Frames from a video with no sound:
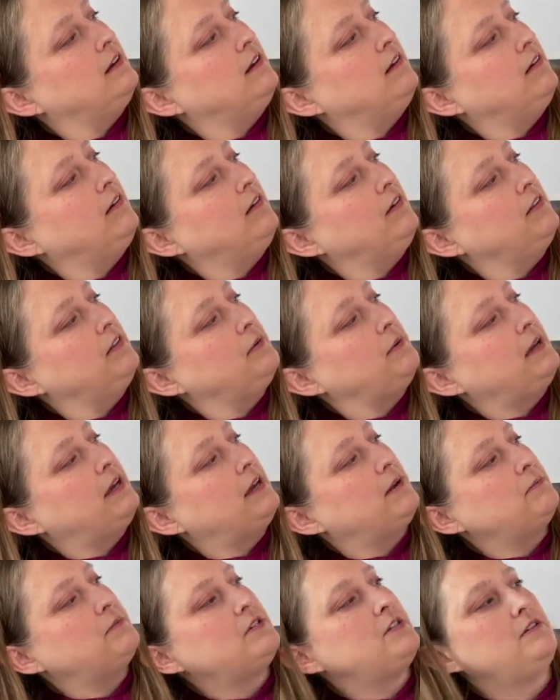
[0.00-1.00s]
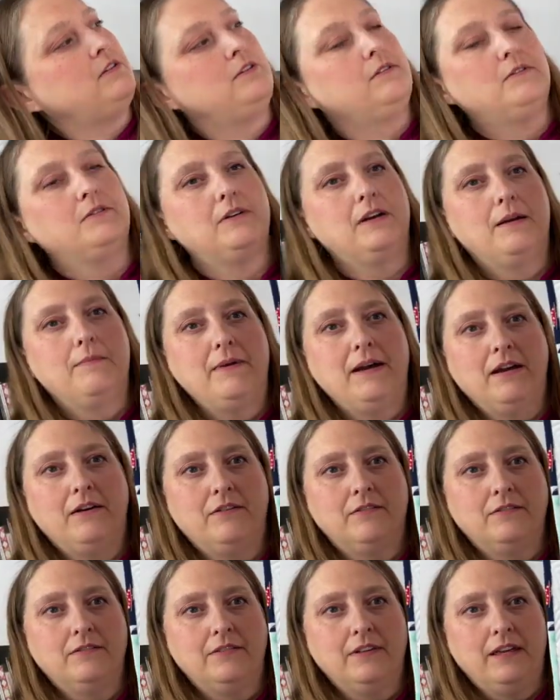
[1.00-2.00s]
all the way up to
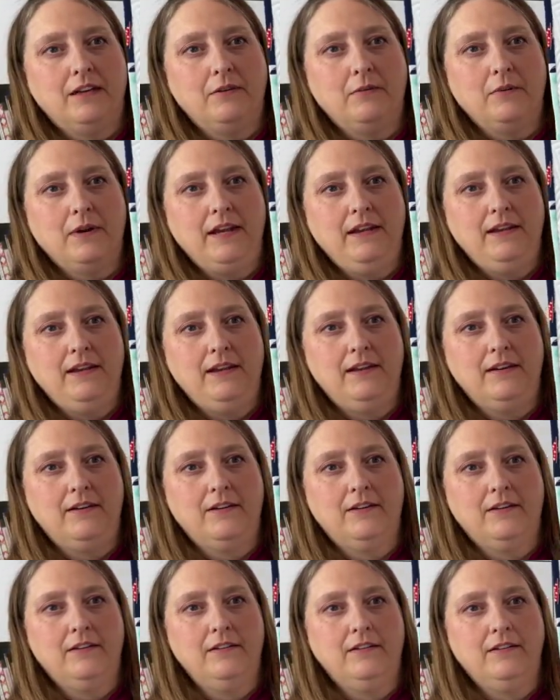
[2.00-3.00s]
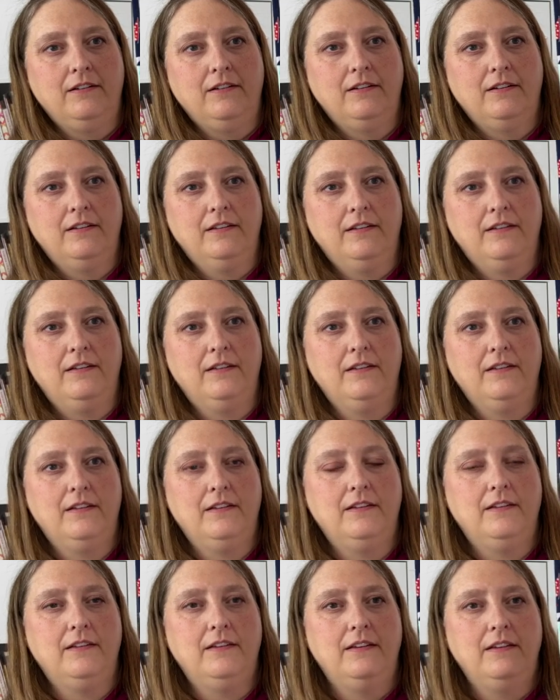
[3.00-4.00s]
about like right here,
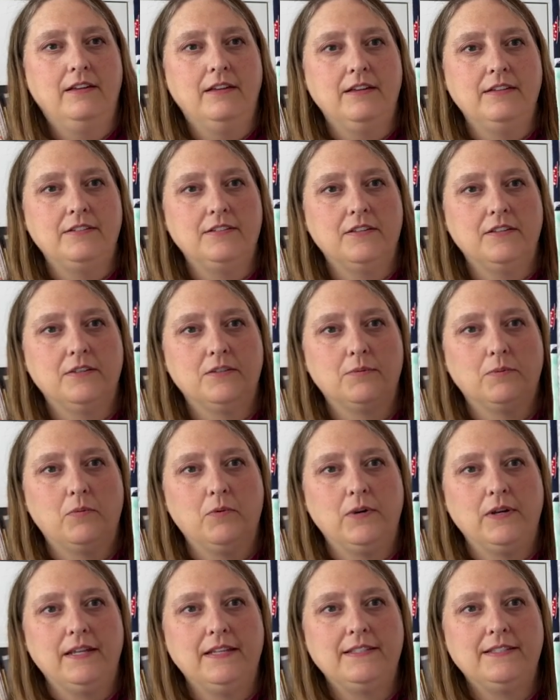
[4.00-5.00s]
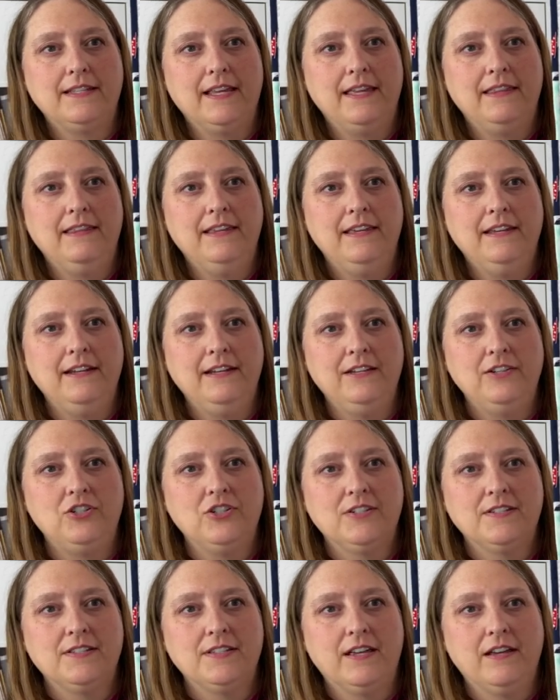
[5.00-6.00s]
to those points. And then I
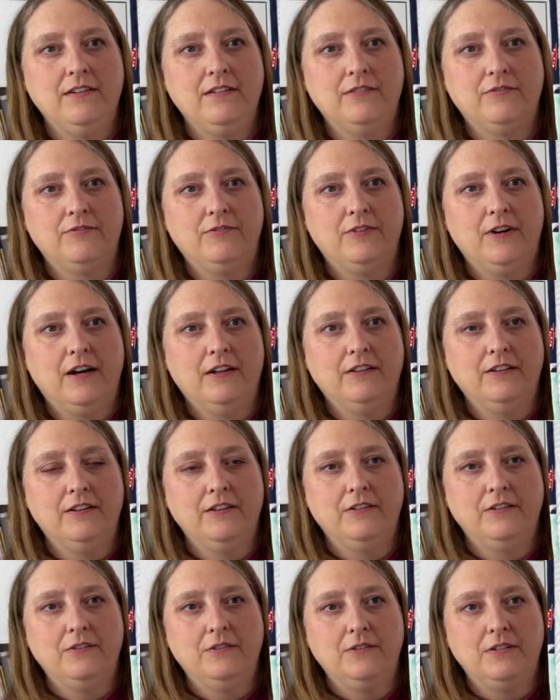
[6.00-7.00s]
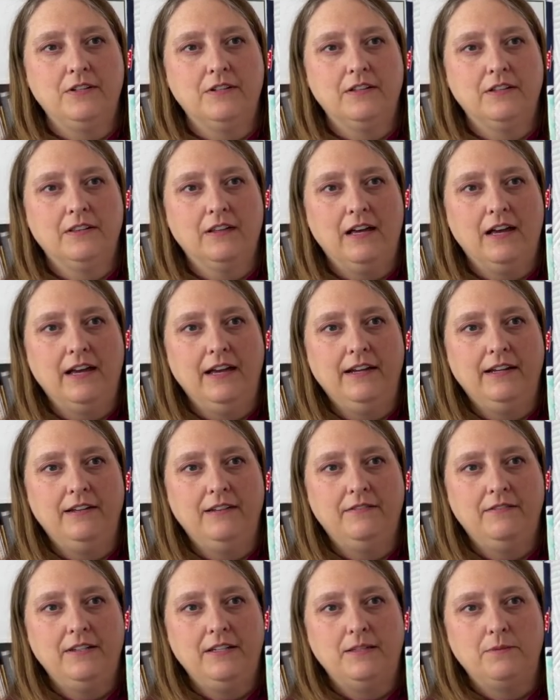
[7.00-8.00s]
just kind of followed the line
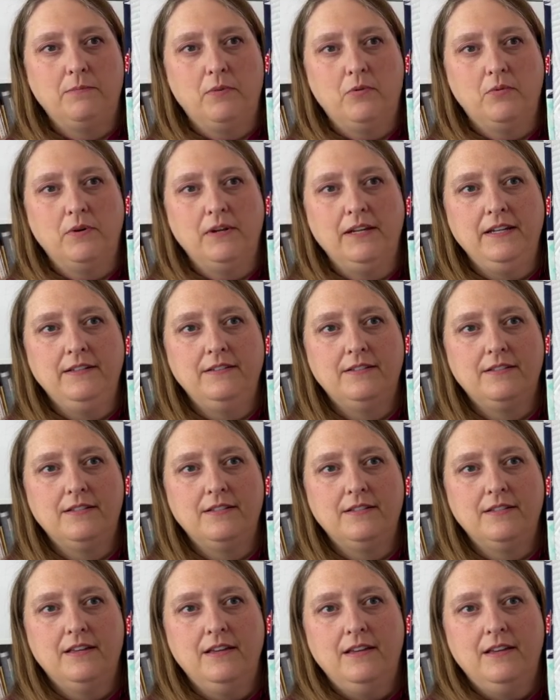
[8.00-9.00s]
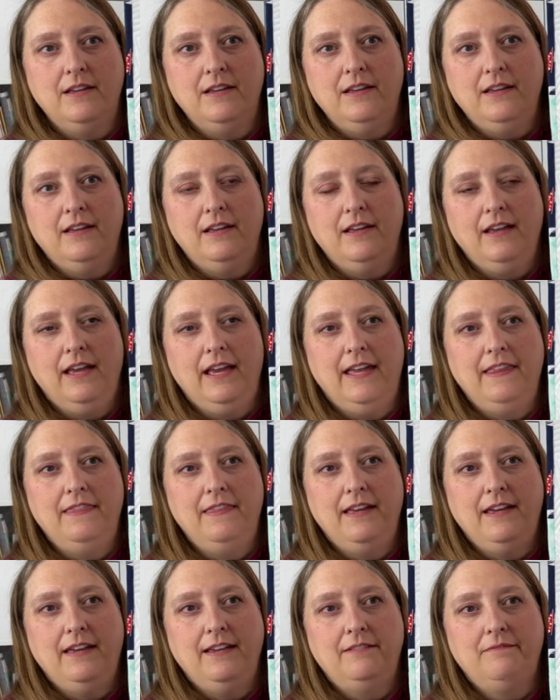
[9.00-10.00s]
of these points, and
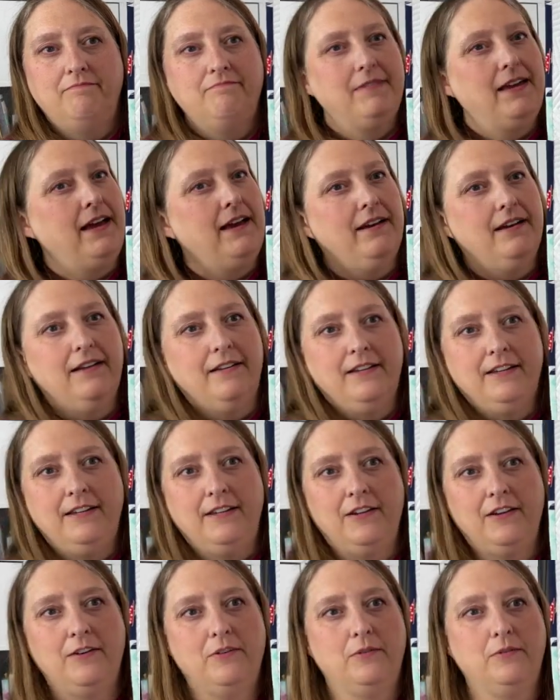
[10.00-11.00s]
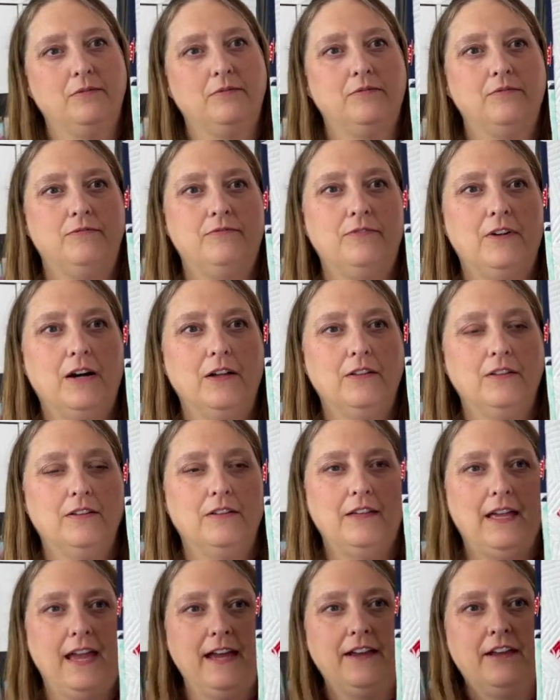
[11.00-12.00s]
then, you know,
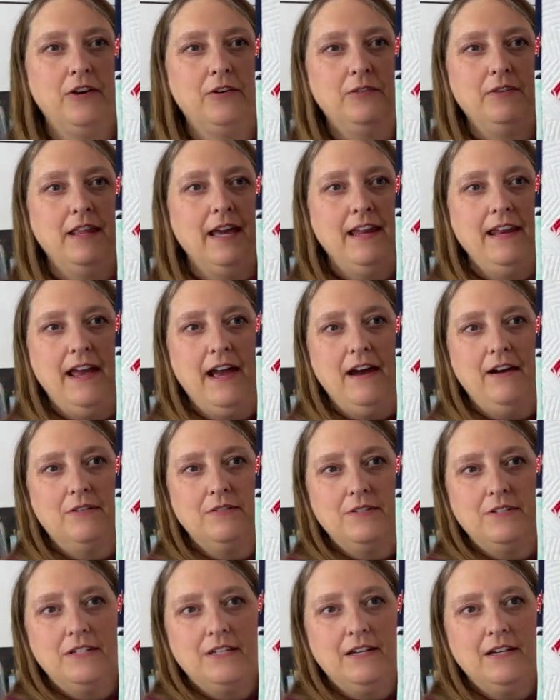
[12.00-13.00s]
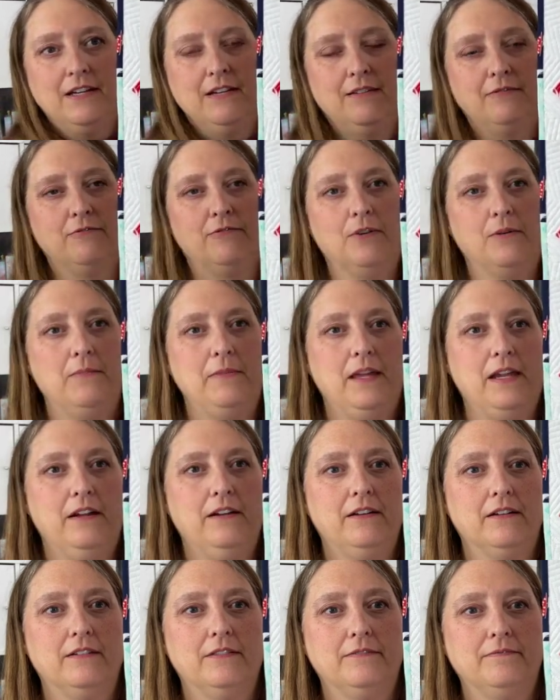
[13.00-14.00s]
echoed that out from
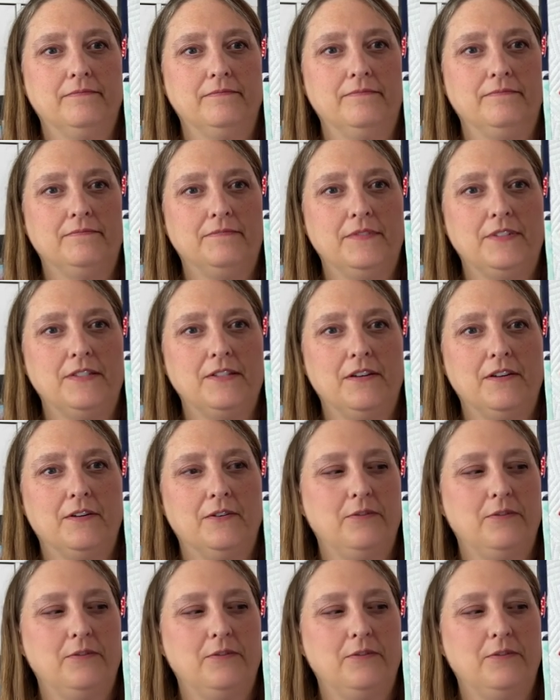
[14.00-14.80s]
there. So